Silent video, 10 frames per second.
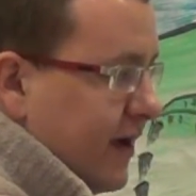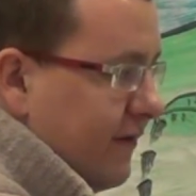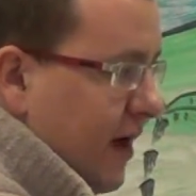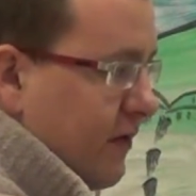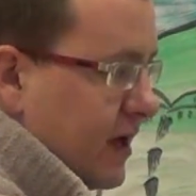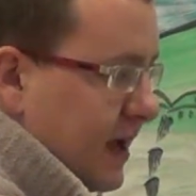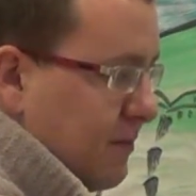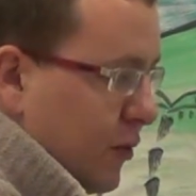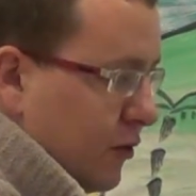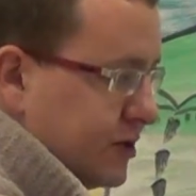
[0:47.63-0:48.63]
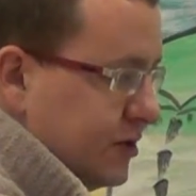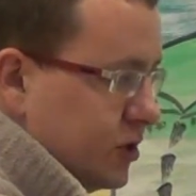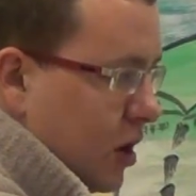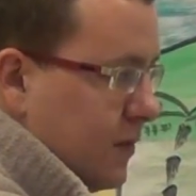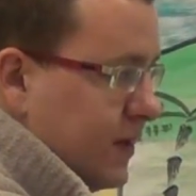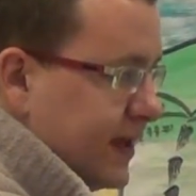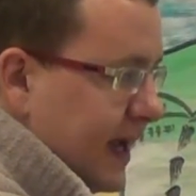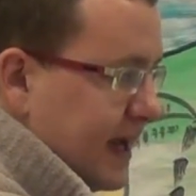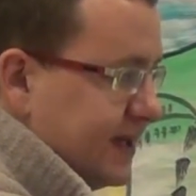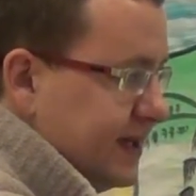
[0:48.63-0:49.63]
very important job that they
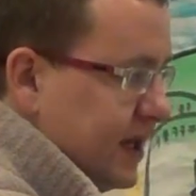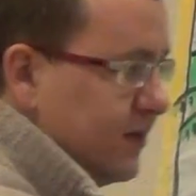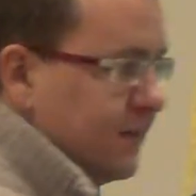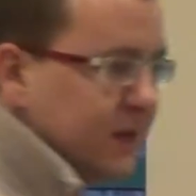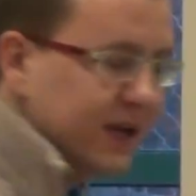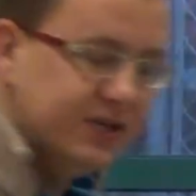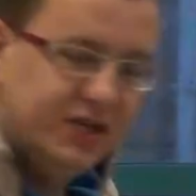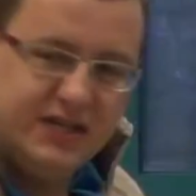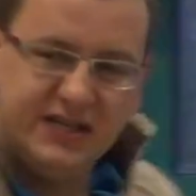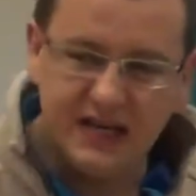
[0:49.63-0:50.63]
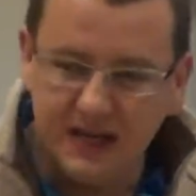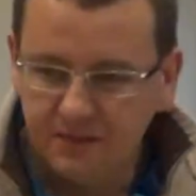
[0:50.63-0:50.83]
had to do. Because you see,